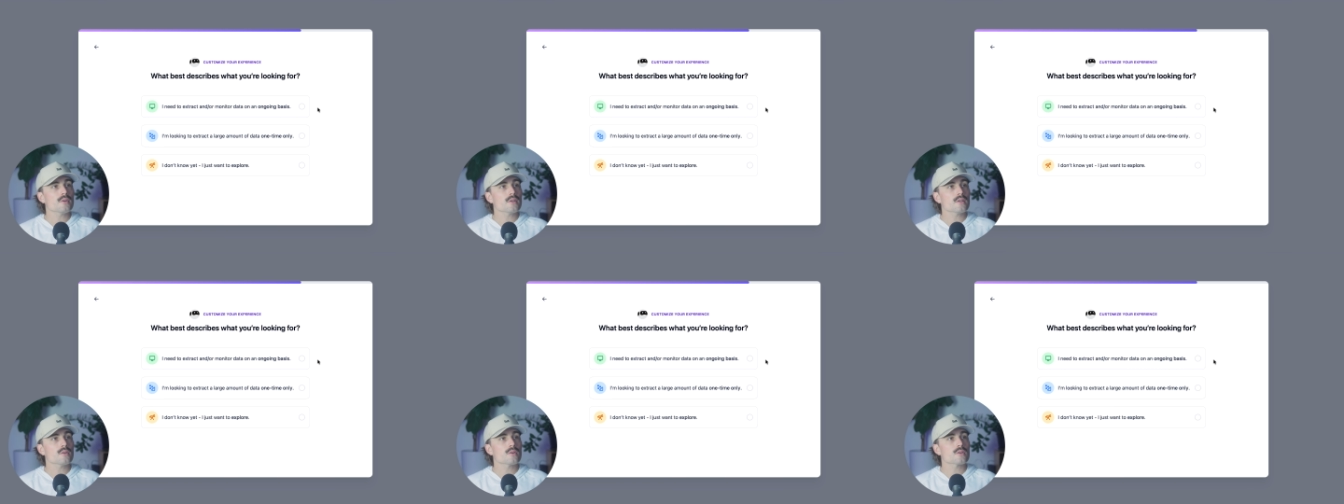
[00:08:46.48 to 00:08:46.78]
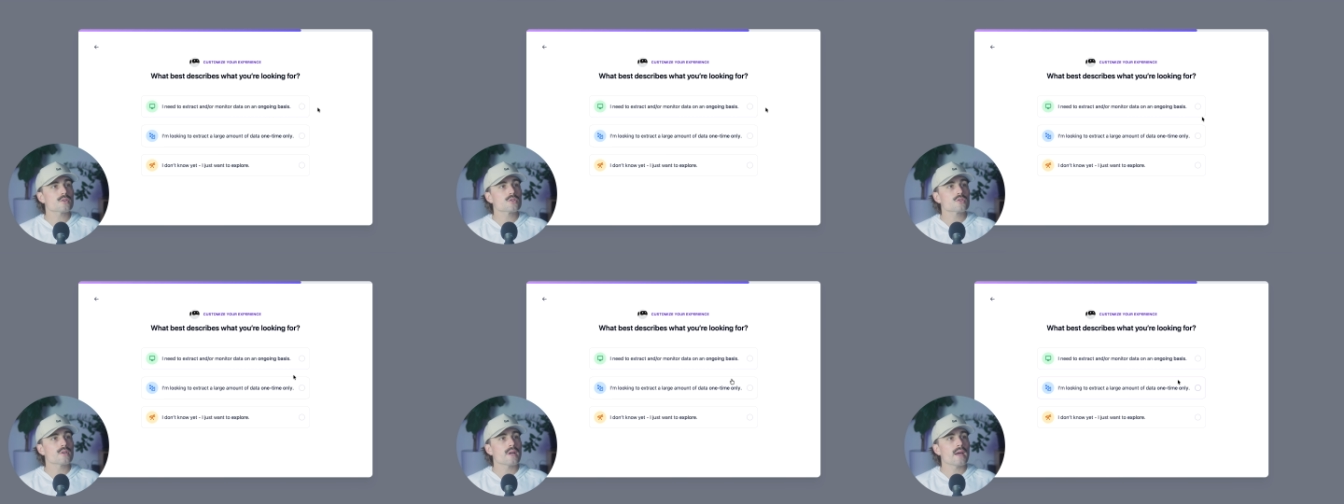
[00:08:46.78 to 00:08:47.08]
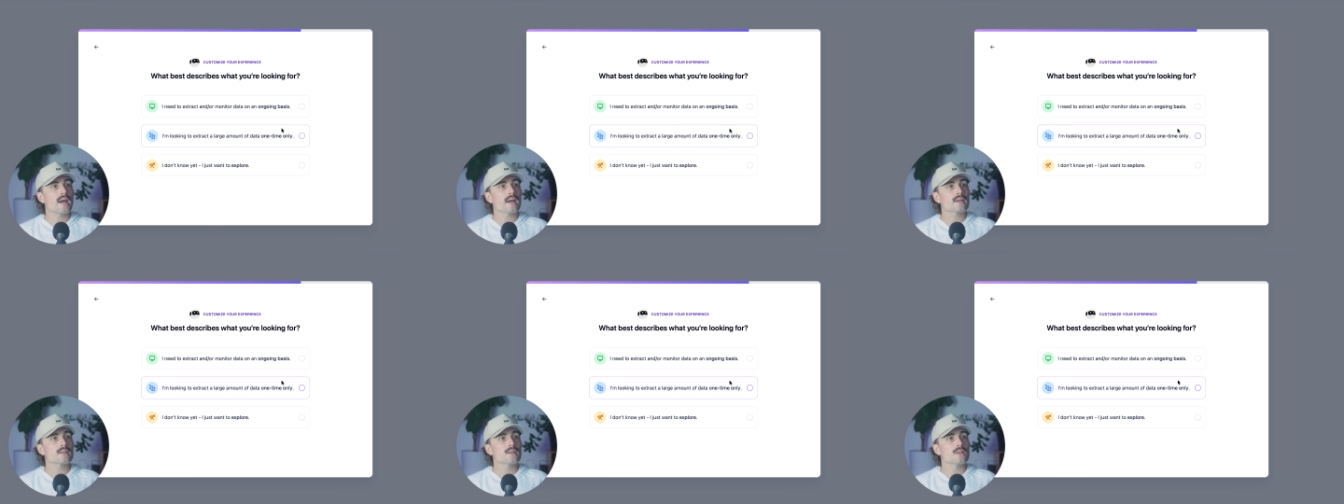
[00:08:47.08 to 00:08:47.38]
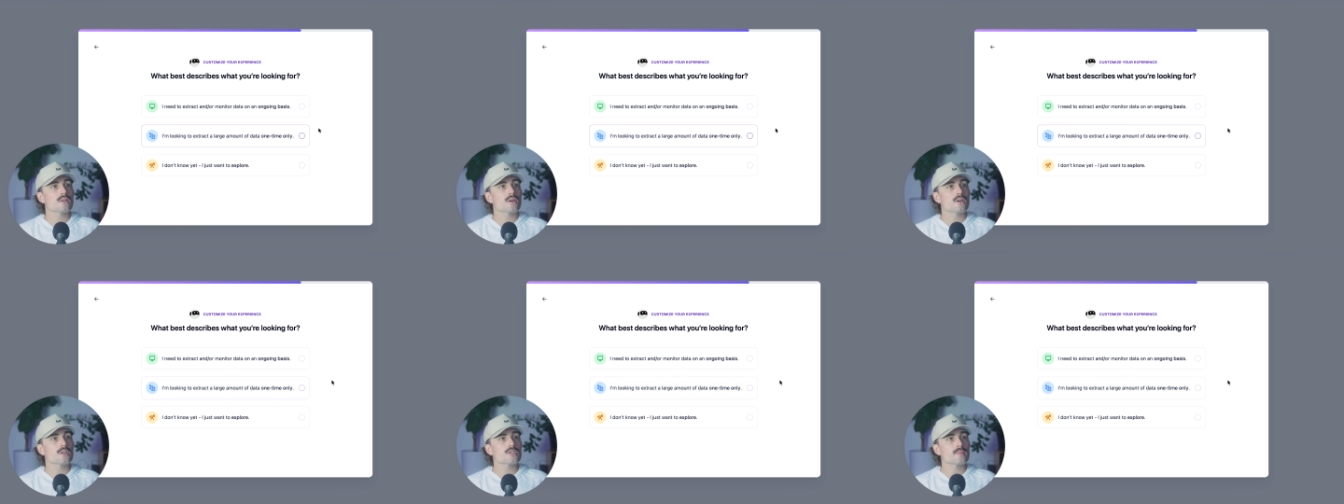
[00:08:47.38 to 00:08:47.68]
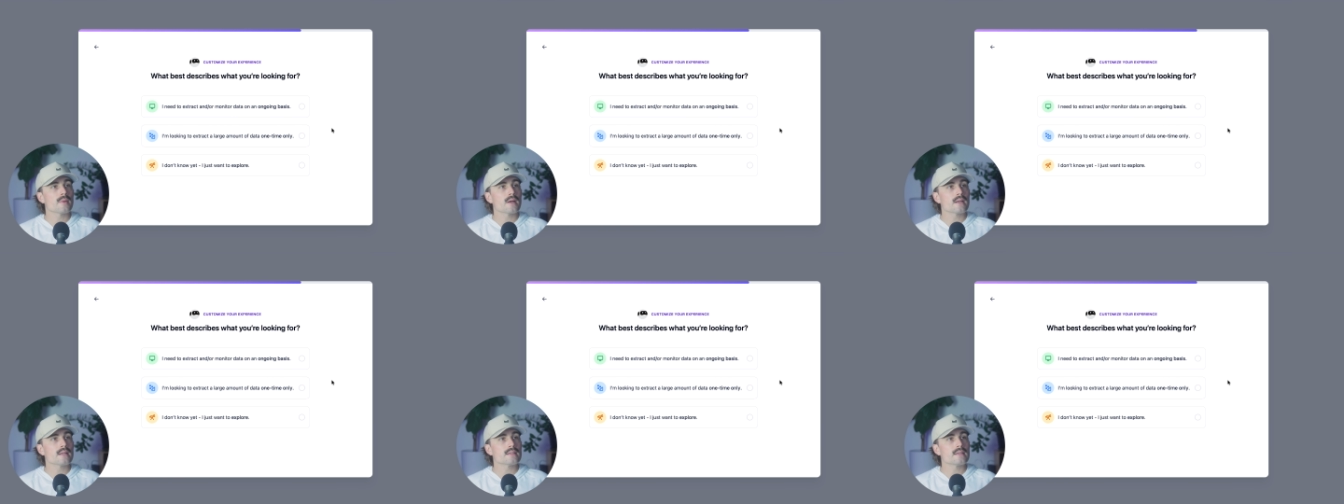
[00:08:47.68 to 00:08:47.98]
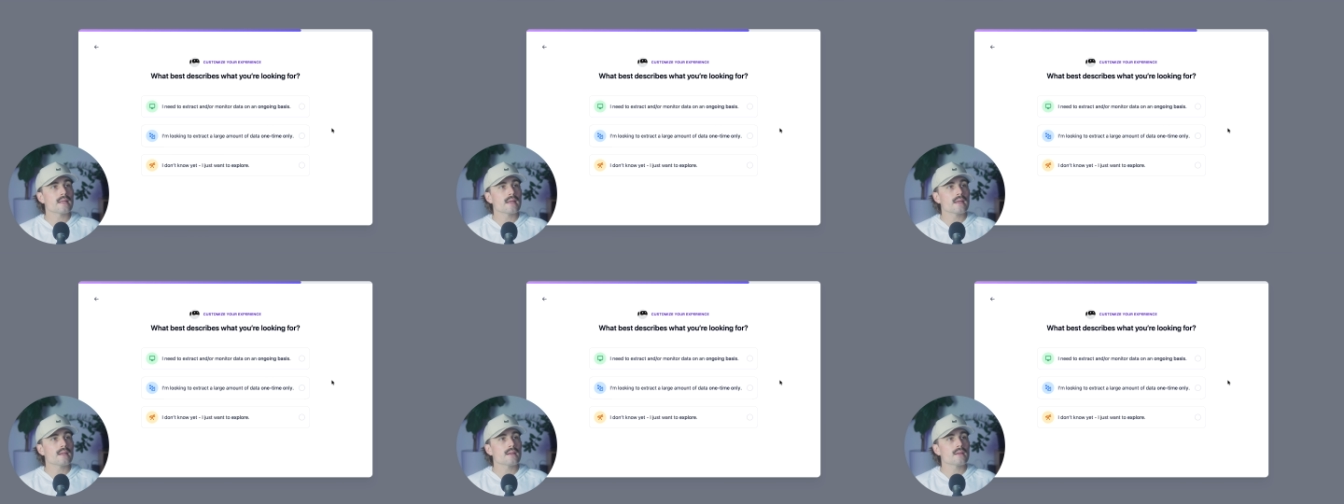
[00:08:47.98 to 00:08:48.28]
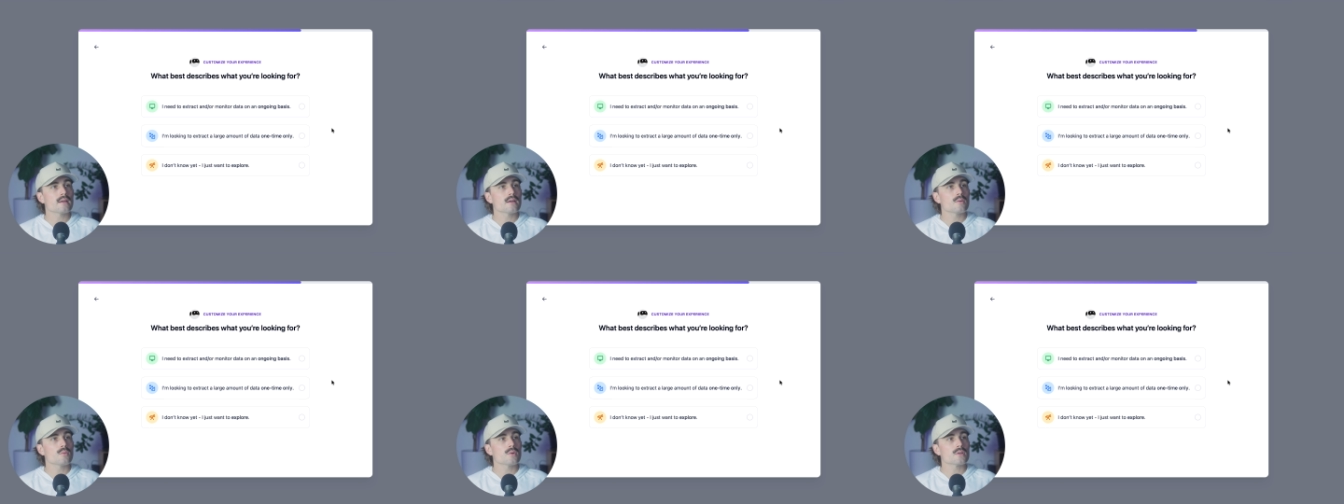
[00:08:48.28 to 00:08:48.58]
I'm looking to extract a large amount of
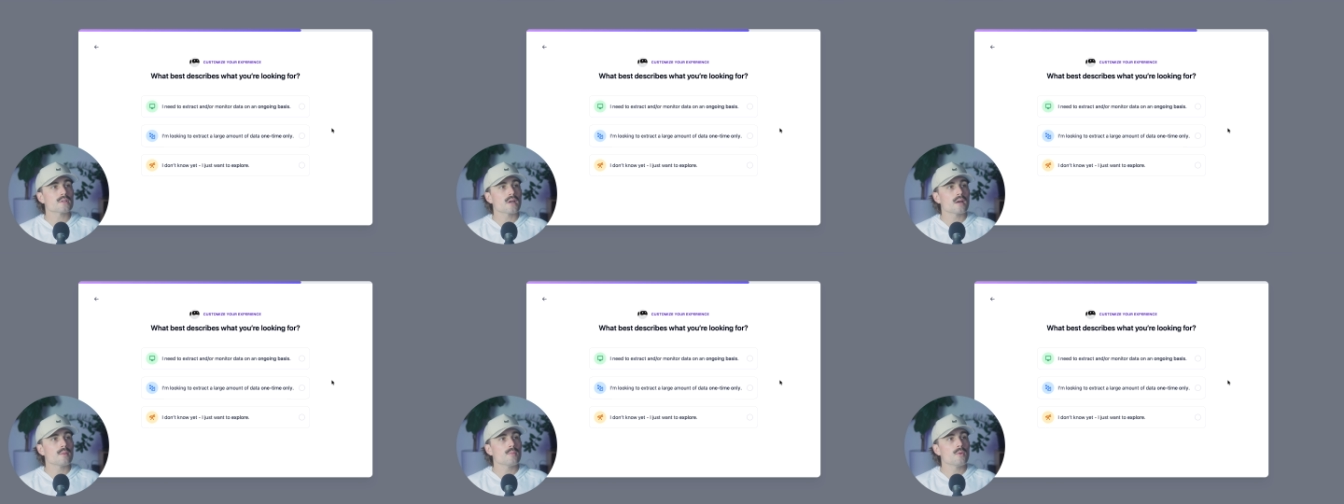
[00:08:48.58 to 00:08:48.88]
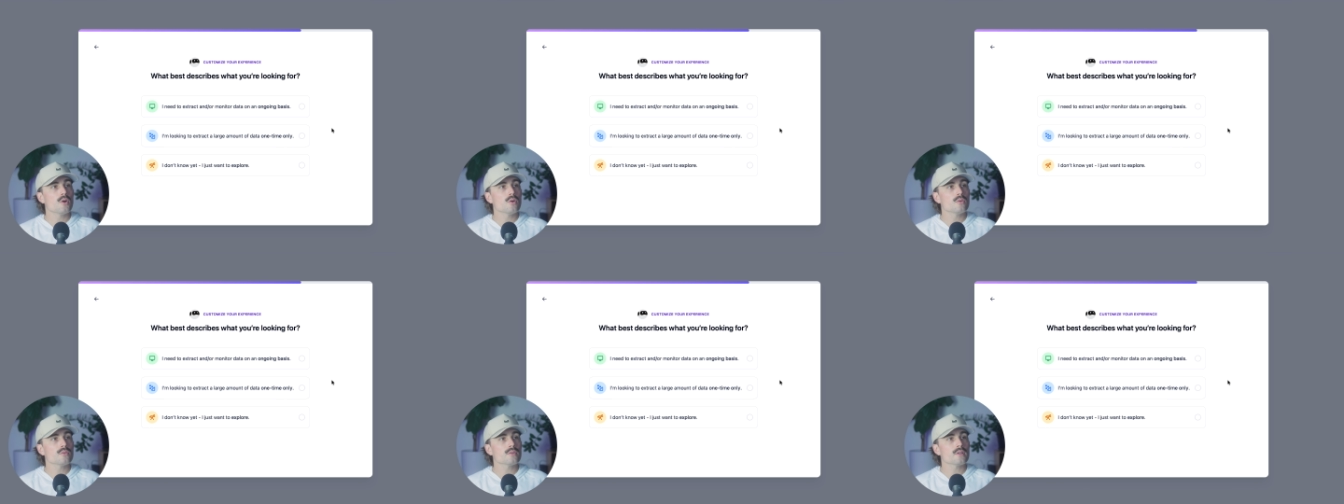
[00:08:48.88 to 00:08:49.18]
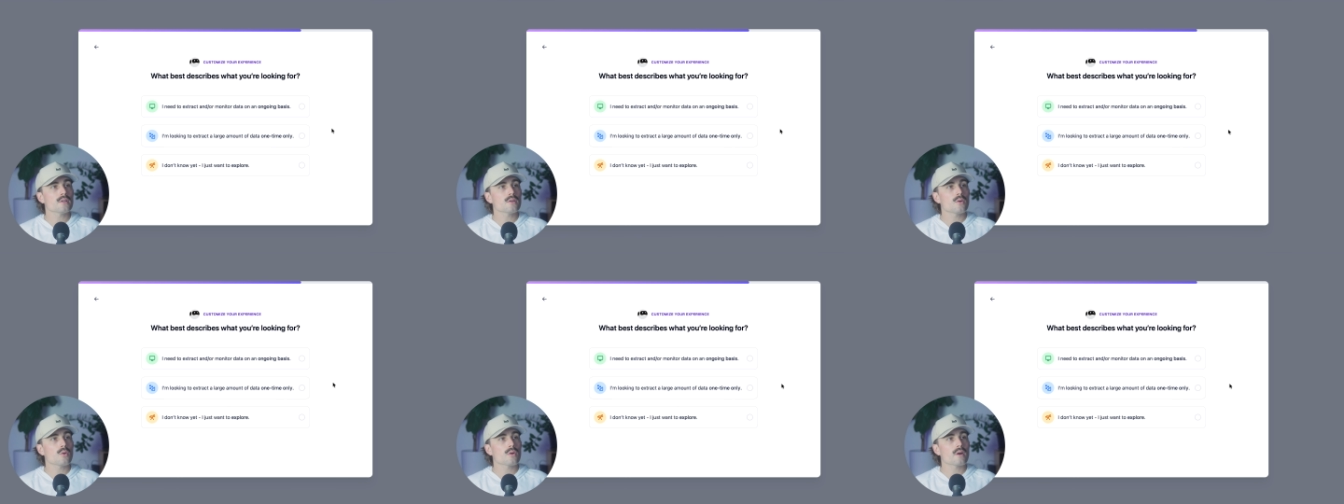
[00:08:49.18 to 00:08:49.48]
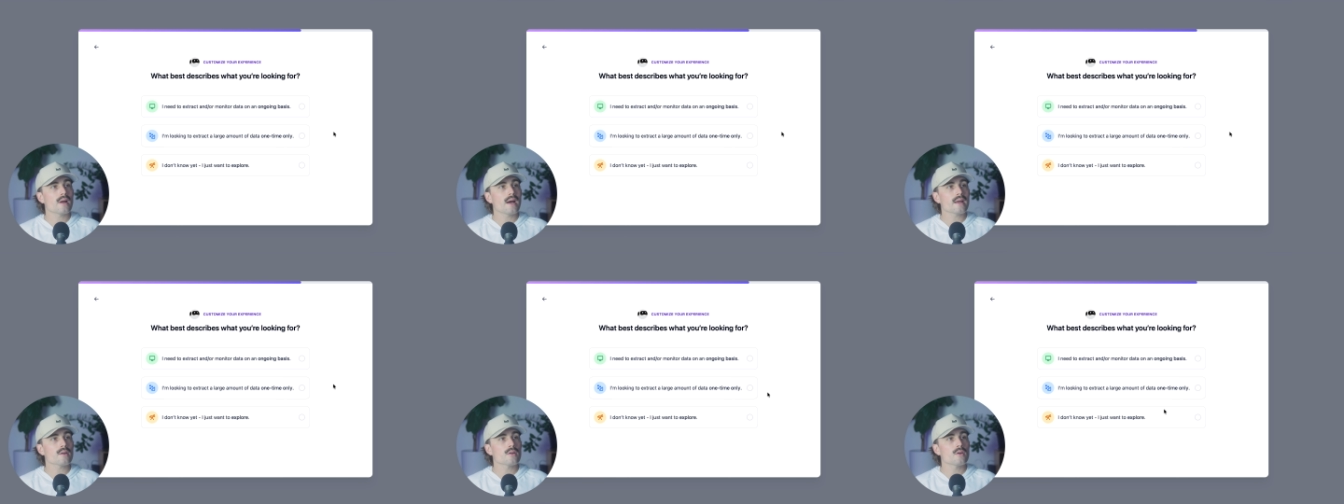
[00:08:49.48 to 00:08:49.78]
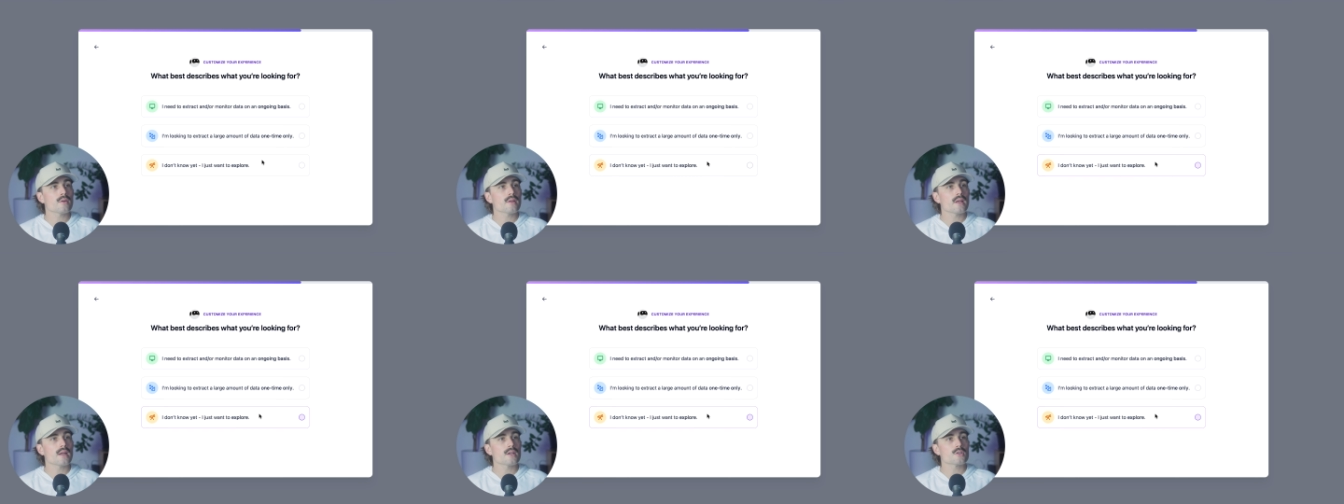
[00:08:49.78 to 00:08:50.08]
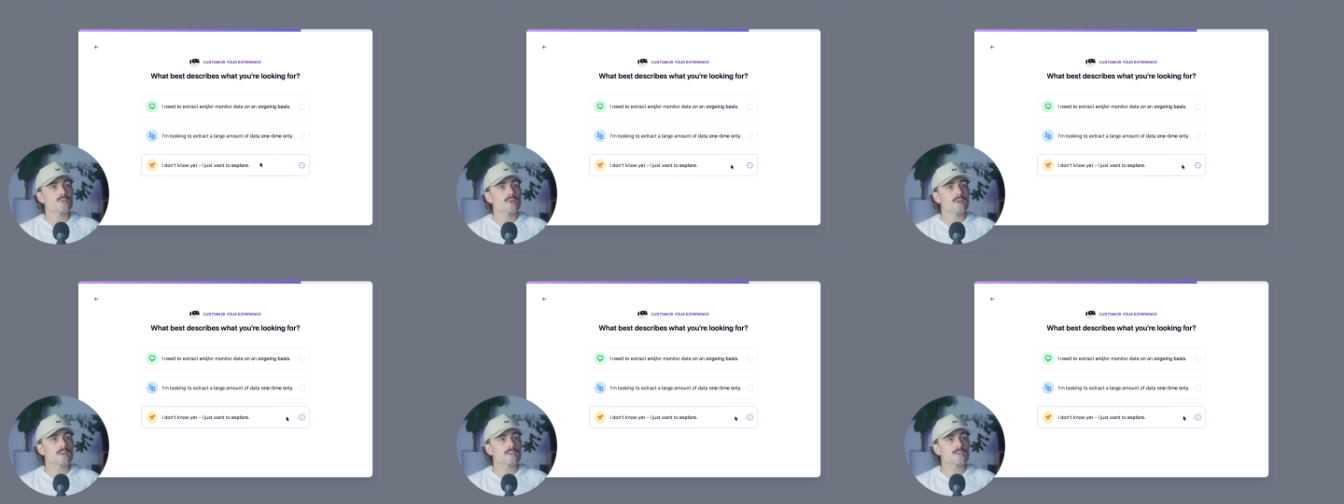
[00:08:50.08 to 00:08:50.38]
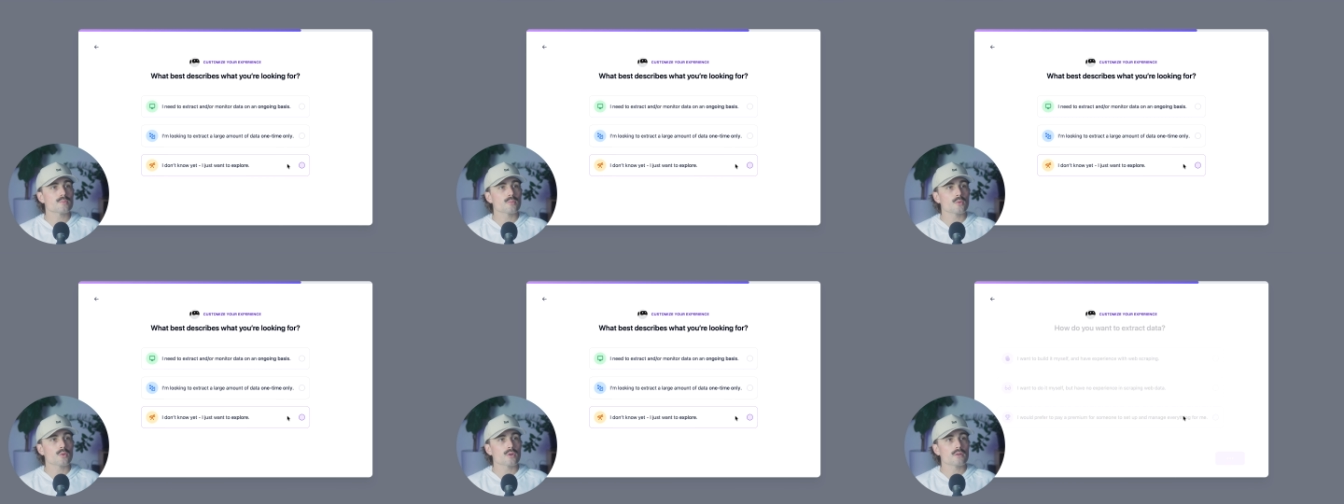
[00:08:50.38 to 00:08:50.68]
data one time only, or I don't know yet, I just want to
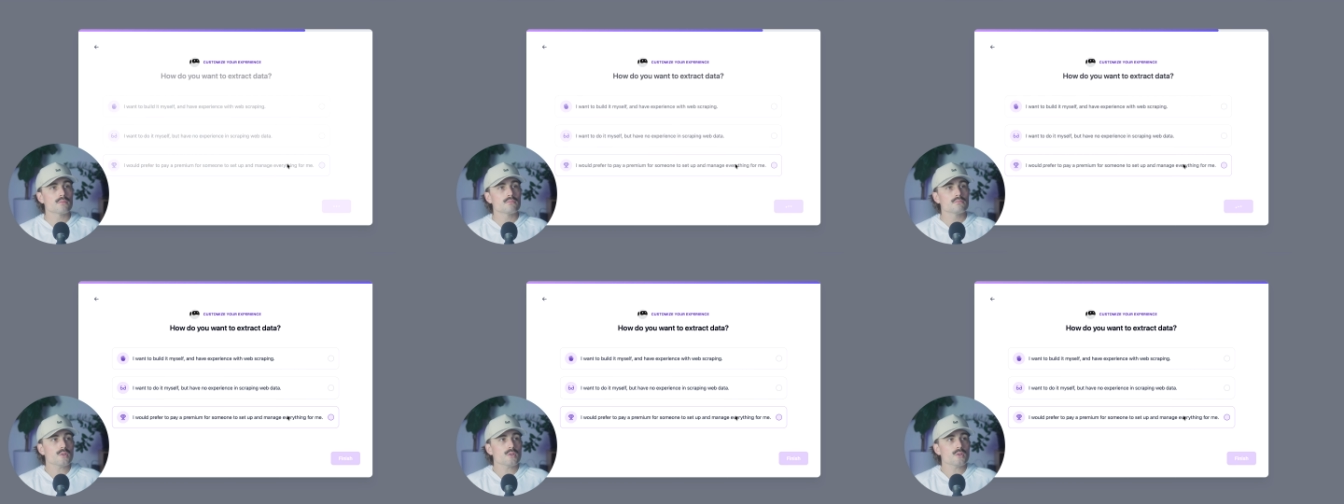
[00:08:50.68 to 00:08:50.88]
explore.